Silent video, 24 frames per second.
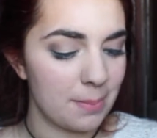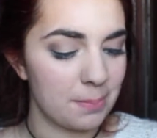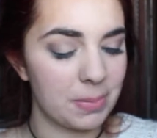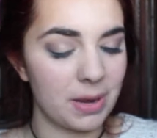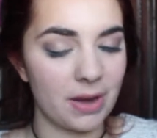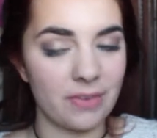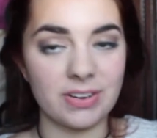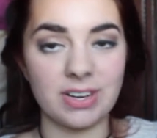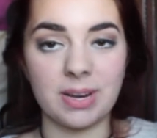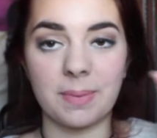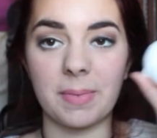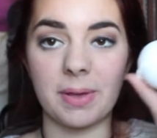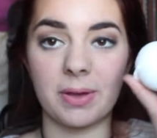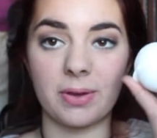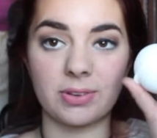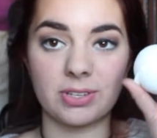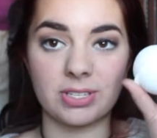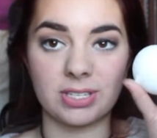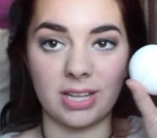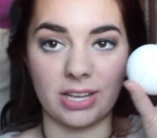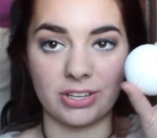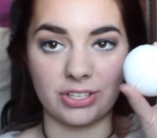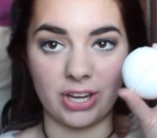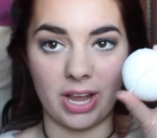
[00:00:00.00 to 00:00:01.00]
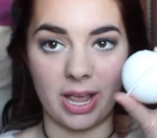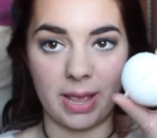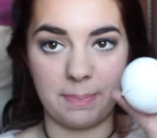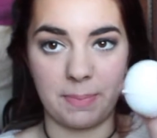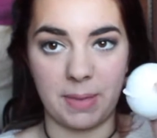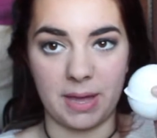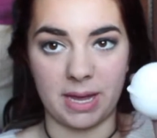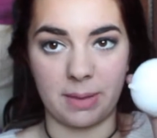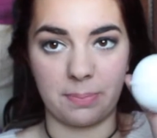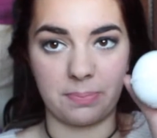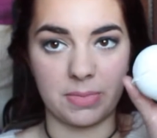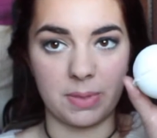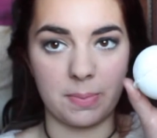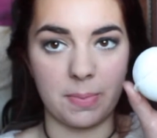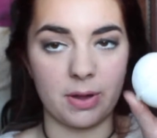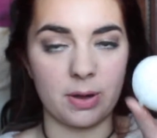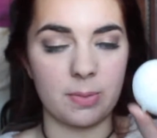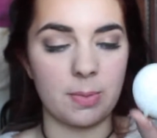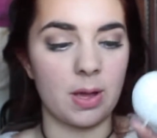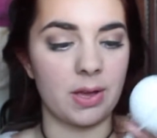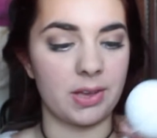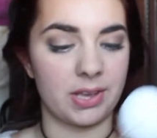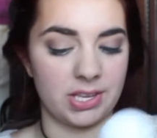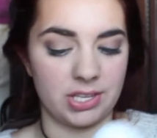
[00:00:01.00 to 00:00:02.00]
but every time I go to Lush, I pick up the
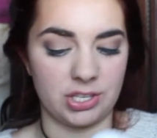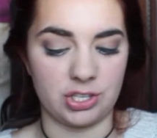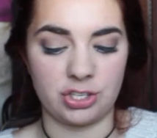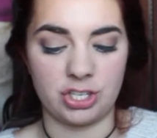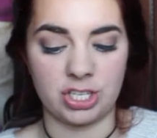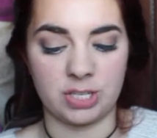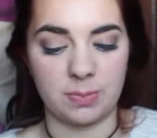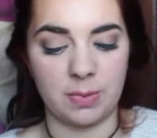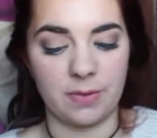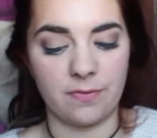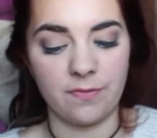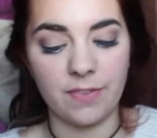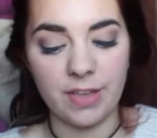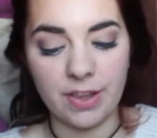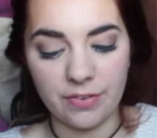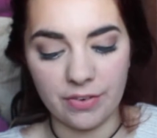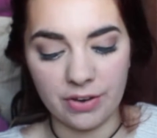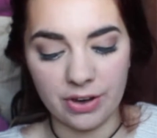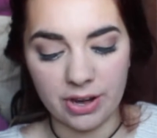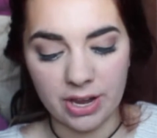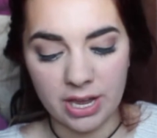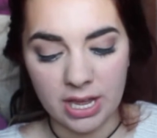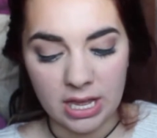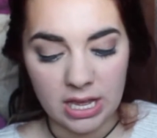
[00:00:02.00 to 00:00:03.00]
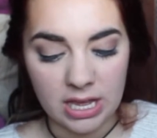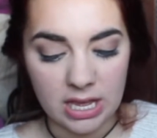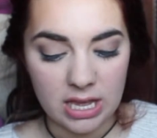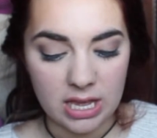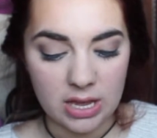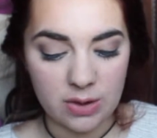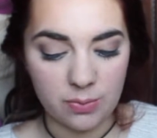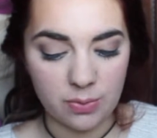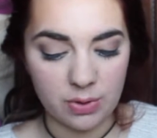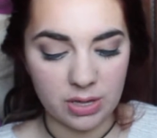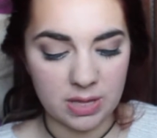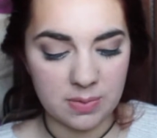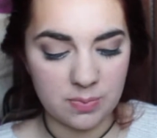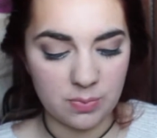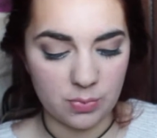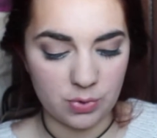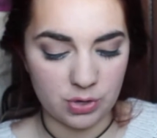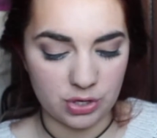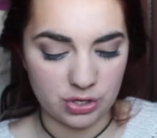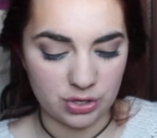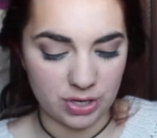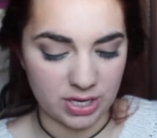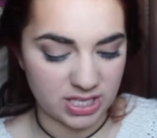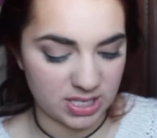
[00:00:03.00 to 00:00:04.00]
Butterball because it's just my favorite. It really
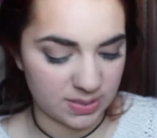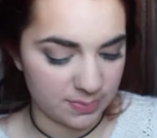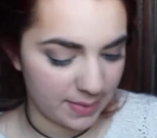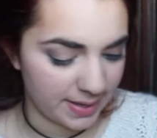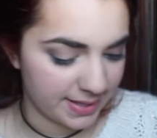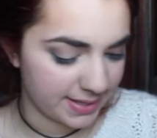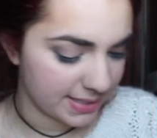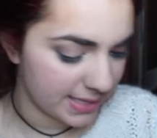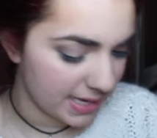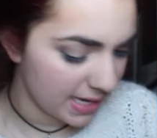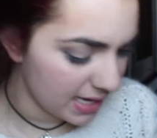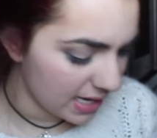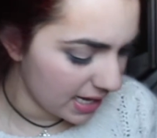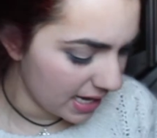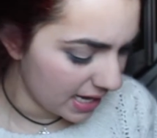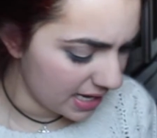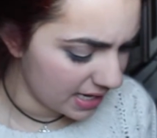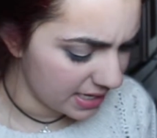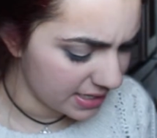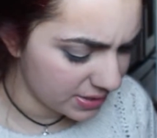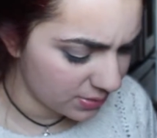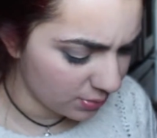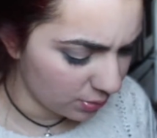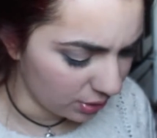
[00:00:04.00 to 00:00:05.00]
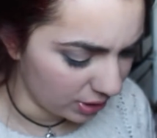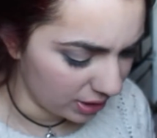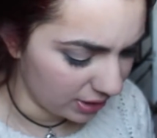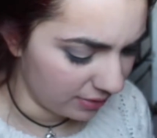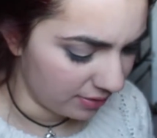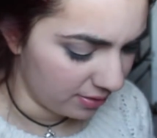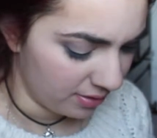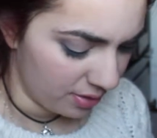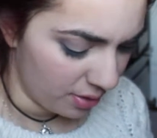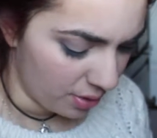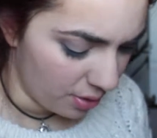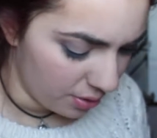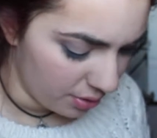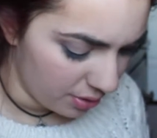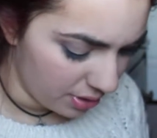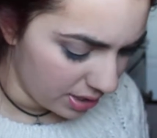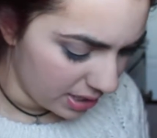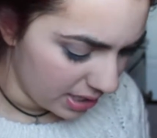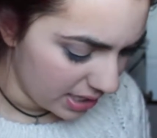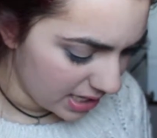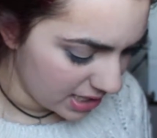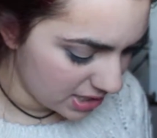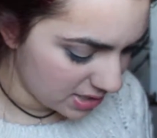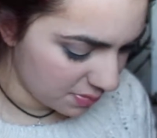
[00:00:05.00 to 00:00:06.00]
moisturizes my skin, and it's
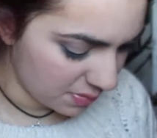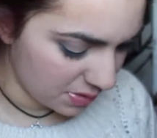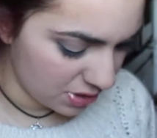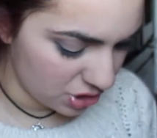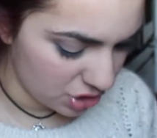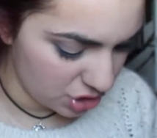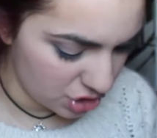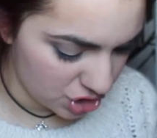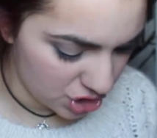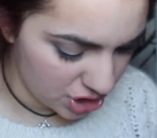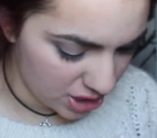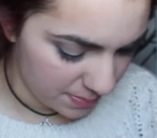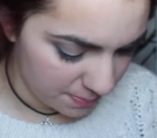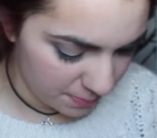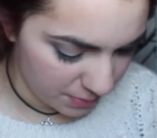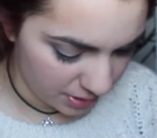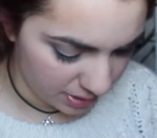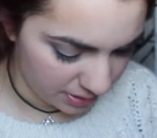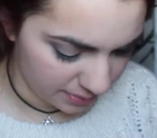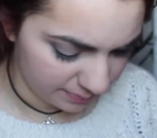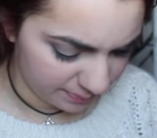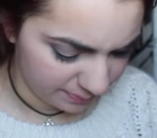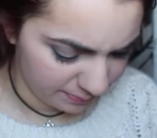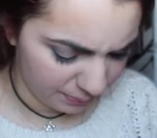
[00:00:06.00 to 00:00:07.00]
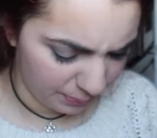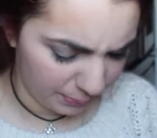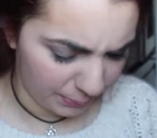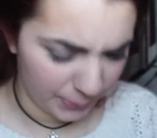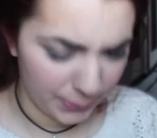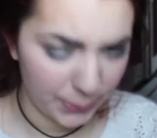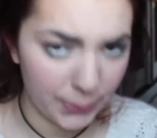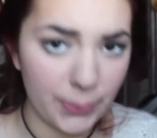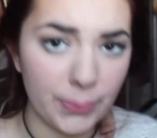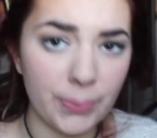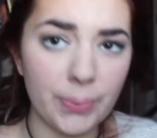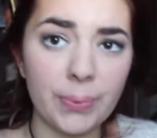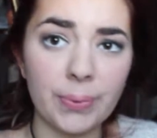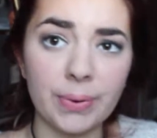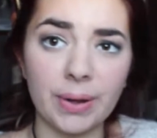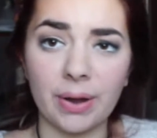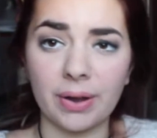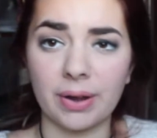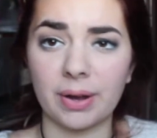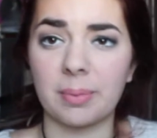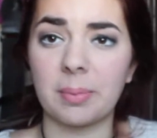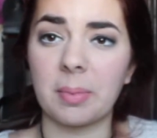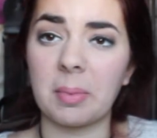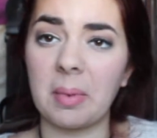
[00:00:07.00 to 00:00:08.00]
only it's one of the cheaper. Ooh,
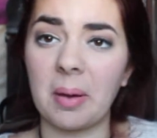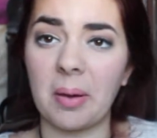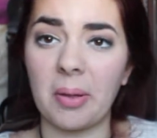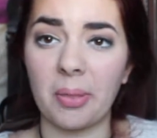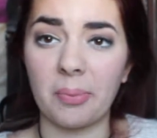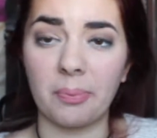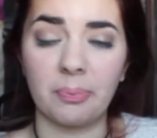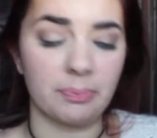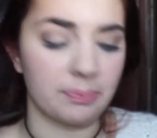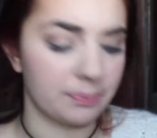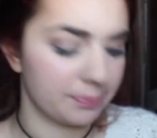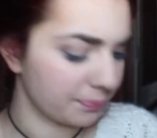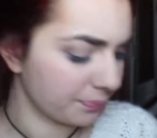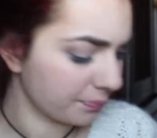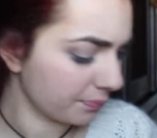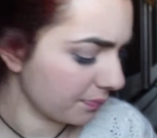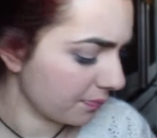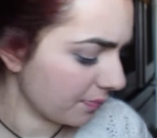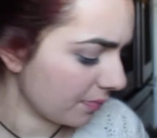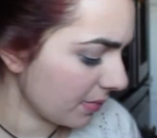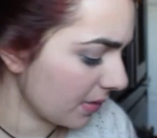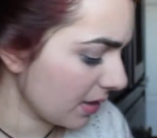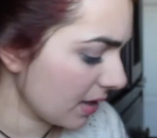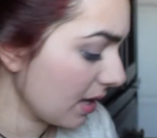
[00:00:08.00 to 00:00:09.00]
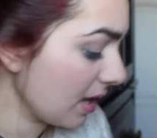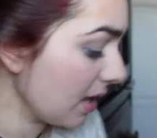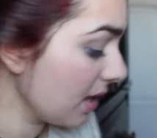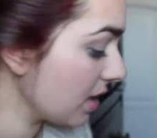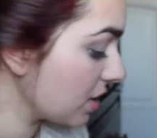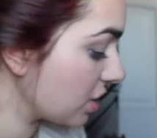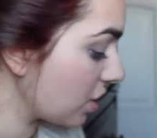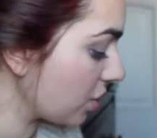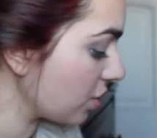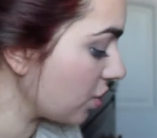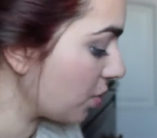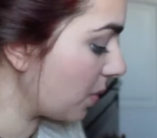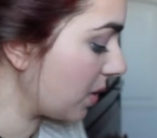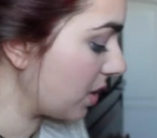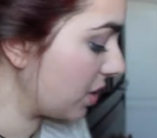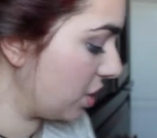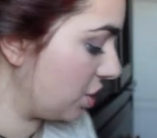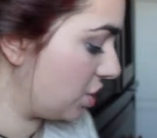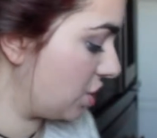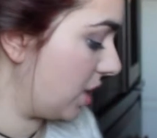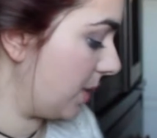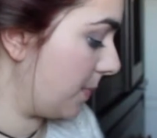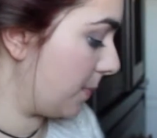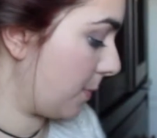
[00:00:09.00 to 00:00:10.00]
now I gotta move out. It's also one of
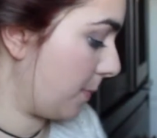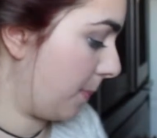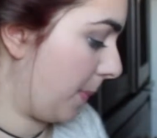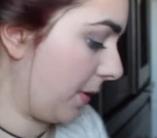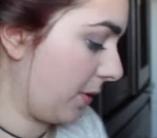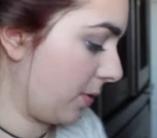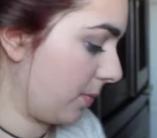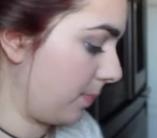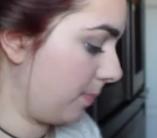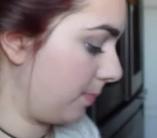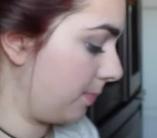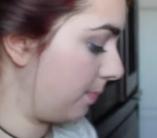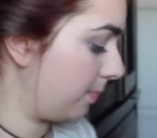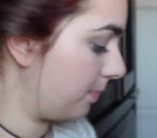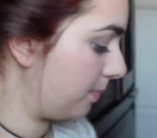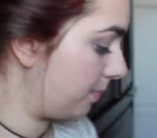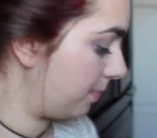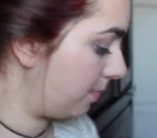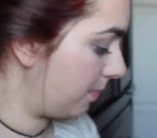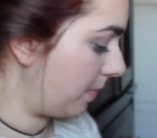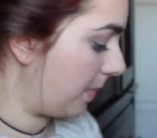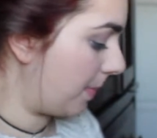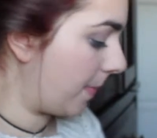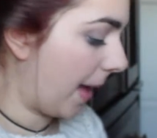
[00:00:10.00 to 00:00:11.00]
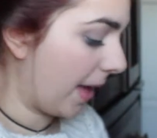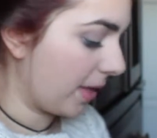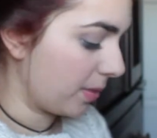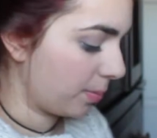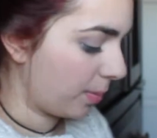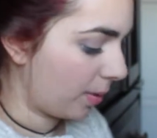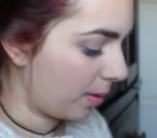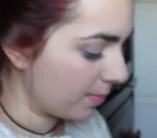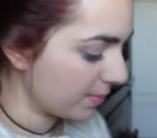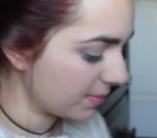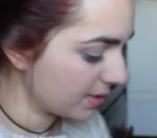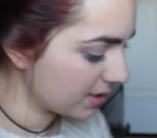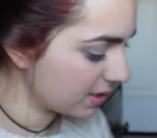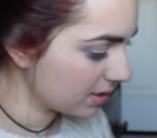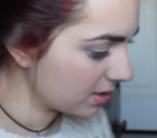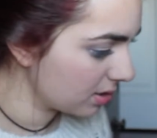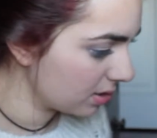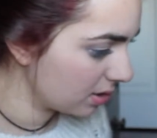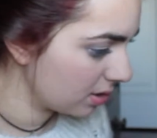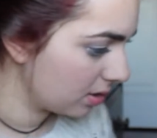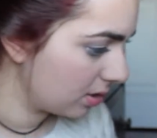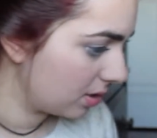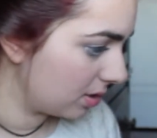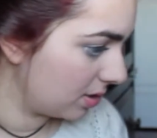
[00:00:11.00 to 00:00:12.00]
the cheaper butter bath
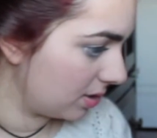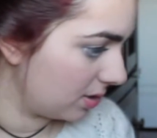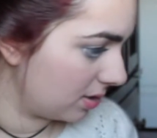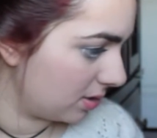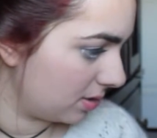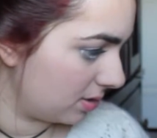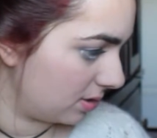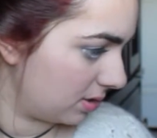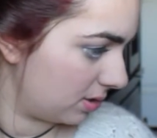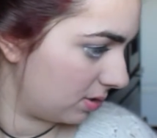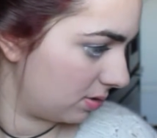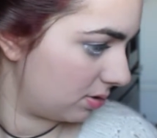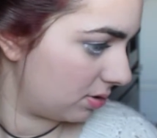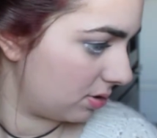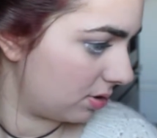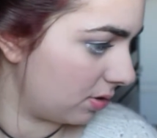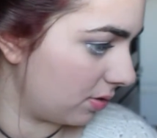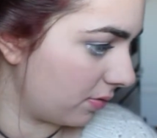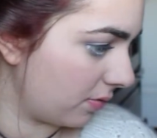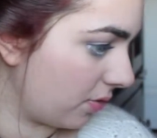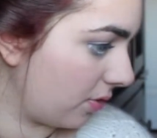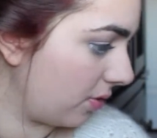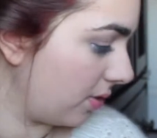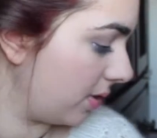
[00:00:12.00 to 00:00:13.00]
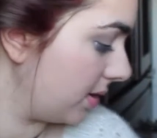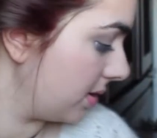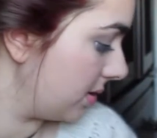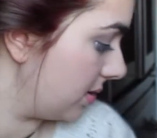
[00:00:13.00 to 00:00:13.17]
bombs. So of